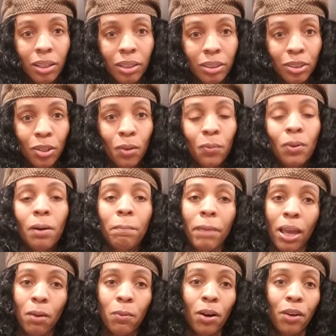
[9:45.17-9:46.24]
So what
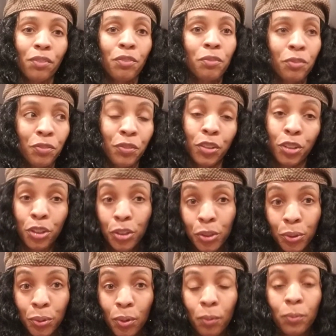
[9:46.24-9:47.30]
may work for, for
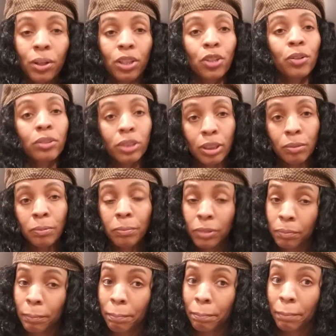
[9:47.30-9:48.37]
you or what your symptoms
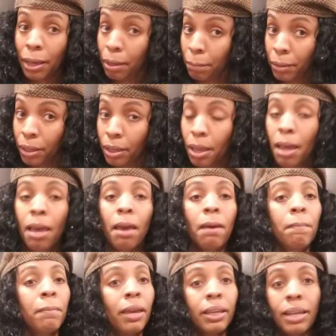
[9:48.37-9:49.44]
may be,
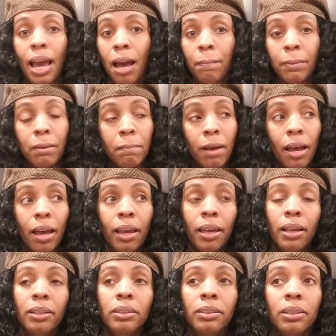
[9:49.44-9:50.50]
may not be mine.
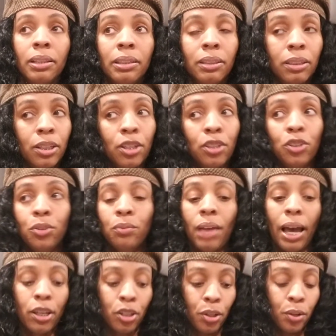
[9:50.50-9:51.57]
And to tell you the truth,
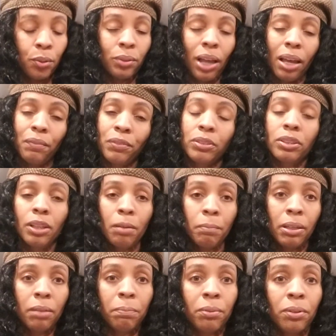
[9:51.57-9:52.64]
I know like for some
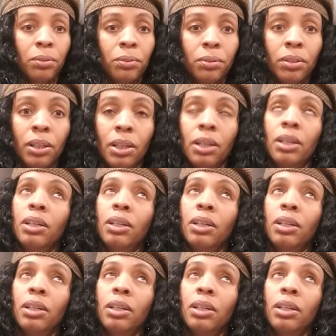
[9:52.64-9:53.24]
people,